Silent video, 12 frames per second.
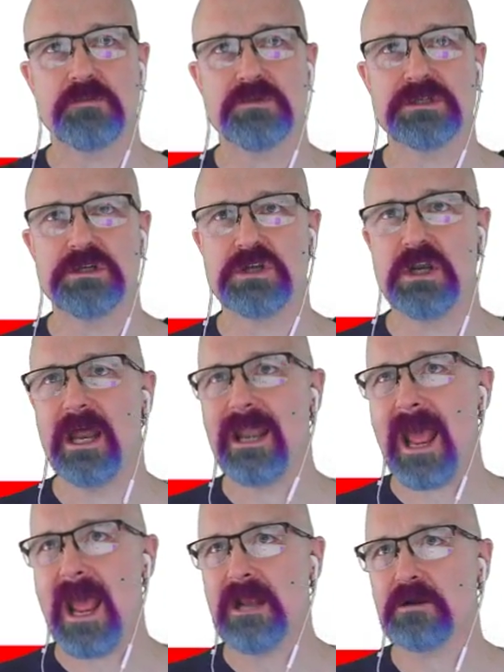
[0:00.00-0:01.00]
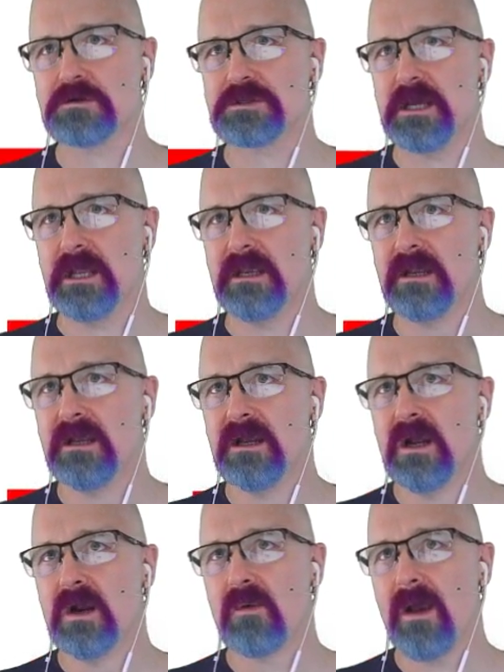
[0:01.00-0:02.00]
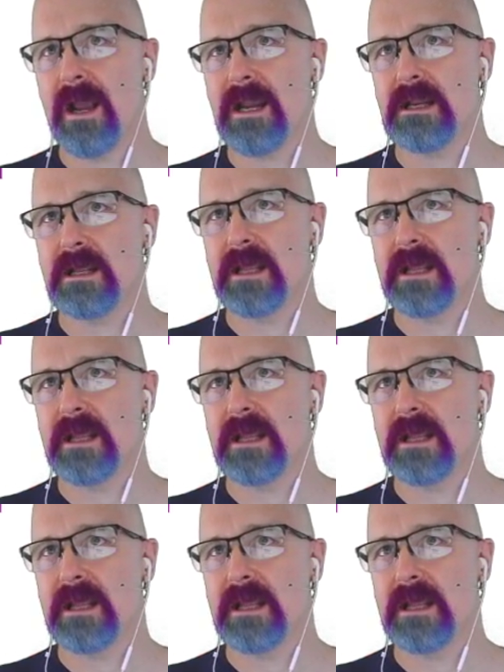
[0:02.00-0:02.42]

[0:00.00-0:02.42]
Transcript: position and anchors it, right?